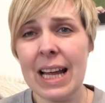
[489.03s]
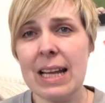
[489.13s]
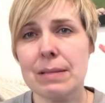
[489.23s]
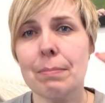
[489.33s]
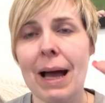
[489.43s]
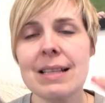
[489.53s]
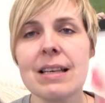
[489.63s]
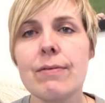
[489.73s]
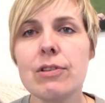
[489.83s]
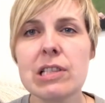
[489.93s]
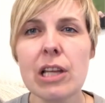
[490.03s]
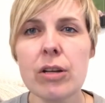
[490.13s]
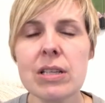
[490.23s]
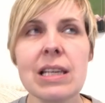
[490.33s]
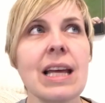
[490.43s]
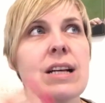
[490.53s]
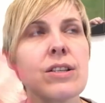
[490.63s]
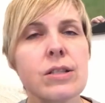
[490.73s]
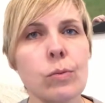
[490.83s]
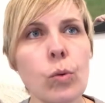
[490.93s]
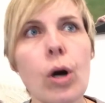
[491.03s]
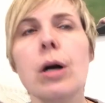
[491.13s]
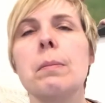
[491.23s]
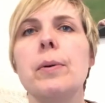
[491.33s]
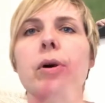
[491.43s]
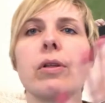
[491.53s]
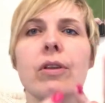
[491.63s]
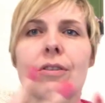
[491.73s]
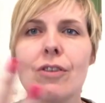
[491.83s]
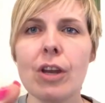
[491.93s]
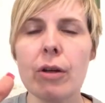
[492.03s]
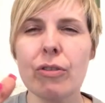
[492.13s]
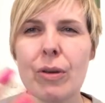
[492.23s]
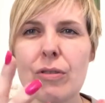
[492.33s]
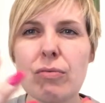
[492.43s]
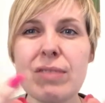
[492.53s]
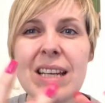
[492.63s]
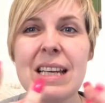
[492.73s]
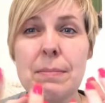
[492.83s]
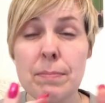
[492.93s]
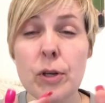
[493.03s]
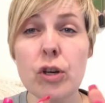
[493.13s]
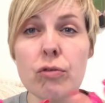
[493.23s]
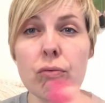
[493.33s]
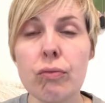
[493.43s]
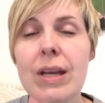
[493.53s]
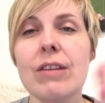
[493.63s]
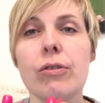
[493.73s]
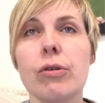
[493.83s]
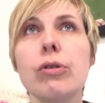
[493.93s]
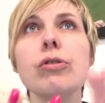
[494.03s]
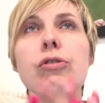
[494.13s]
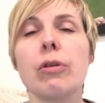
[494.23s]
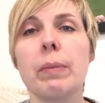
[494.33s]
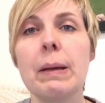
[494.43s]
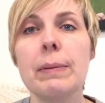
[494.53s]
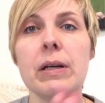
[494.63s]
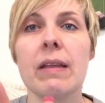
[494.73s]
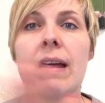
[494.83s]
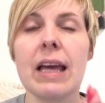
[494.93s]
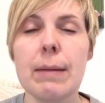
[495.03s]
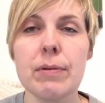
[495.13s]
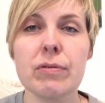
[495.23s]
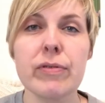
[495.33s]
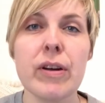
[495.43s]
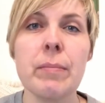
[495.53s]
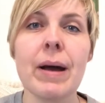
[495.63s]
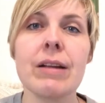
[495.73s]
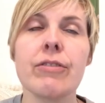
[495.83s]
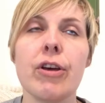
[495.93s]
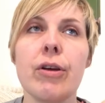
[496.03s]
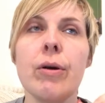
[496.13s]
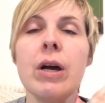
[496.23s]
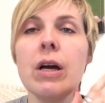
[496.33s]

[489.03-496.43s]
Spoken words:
It's massive, there's loads of links, there's a workbook, there's, you know, so it's a really good resource that people can then keep on referring back to.